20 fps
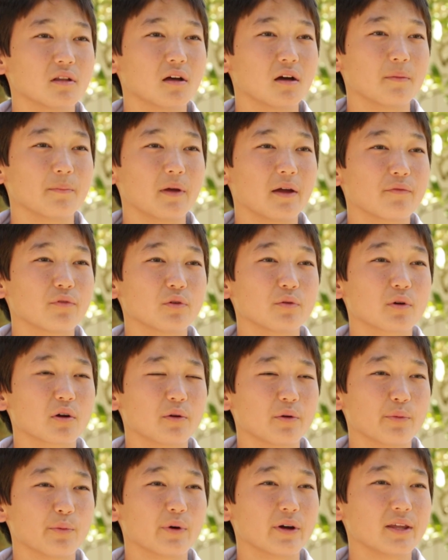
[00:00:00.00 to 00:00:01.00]
everywhere
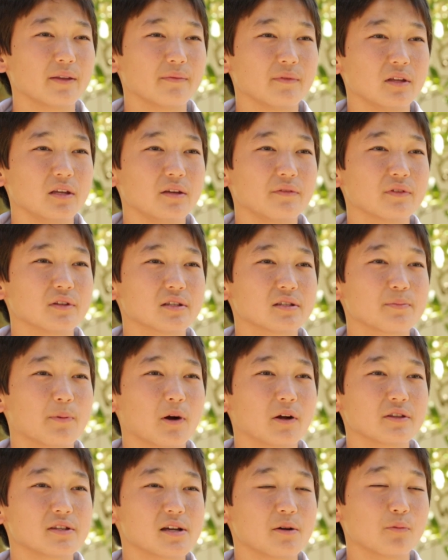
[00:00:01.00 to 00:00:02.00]
we went, even
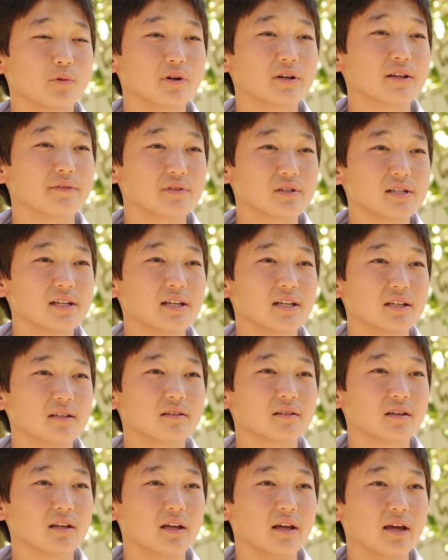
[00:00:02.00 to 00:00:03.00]
parts that were devastated.
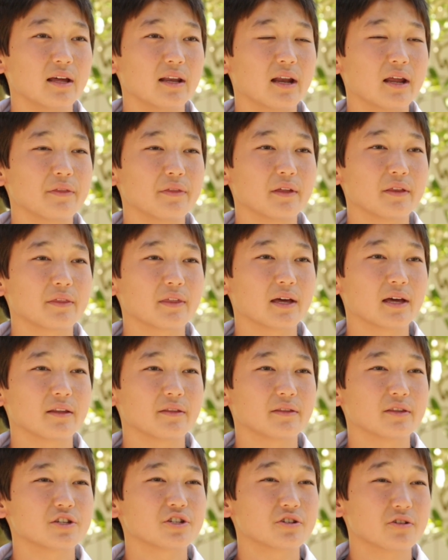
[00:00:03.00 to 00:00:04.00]
And I think that
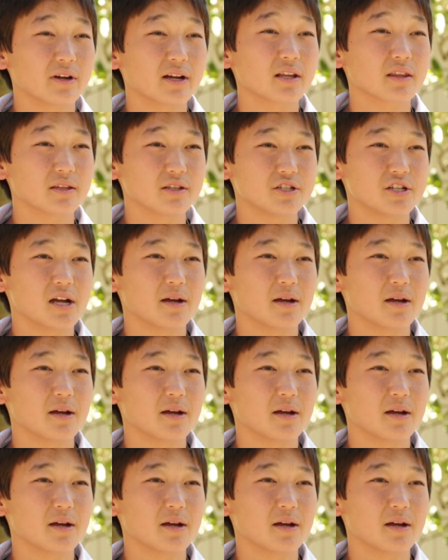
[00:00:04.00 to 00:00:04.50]
the strength of